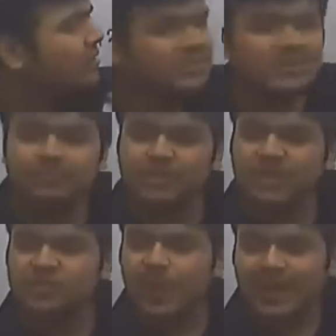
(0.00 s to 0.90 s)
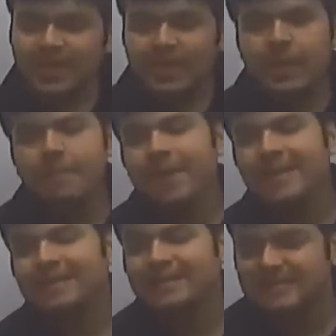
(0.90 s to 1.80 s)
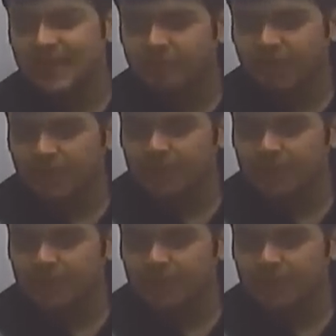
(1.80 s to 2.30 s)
This subject is very banking centric.